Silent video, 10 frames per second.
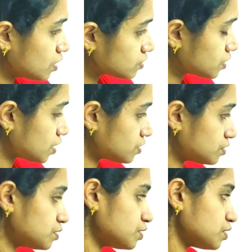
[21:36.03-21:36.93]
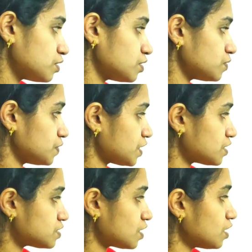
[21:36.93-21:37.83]
Then we can
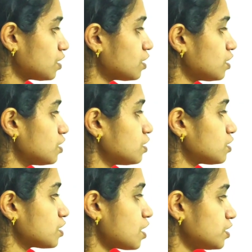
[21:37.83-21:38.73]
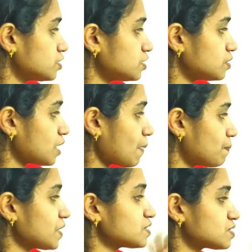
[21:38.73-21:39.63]
say regarding the
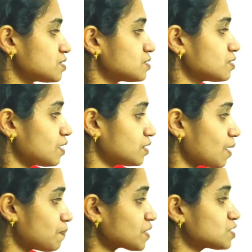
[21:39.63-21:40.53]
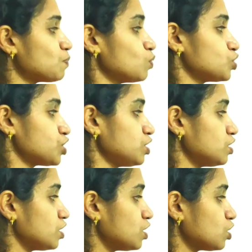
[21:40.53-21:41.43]
apex portion
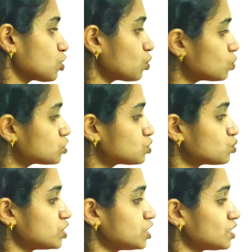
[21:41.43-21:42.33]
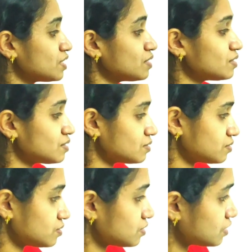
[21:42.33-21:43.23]
close to the
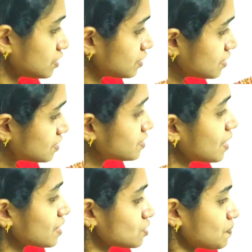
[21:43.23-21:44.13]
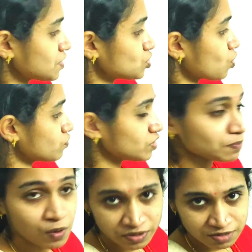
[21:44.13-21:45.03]
distal aspect of the
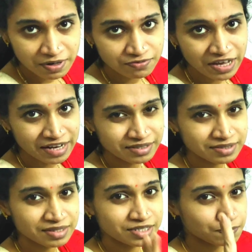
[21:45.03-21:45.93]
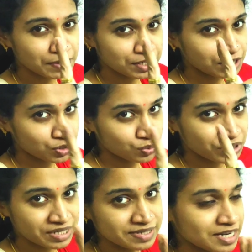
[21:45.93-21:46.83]
proximal phalanx, it is splitting into
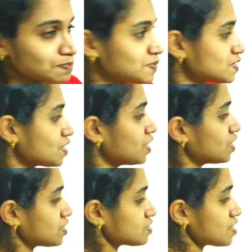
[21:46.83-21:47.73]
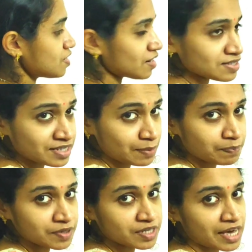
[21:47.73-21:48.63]
3 slips, central slip
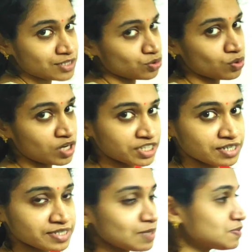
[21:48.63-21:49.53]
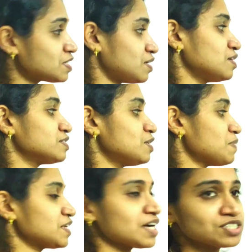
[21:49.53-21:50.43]
and 2 collateral slips. Central slip
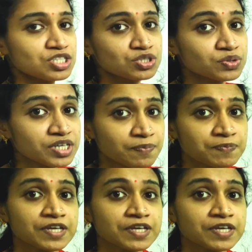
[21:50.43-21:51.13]
attaching to the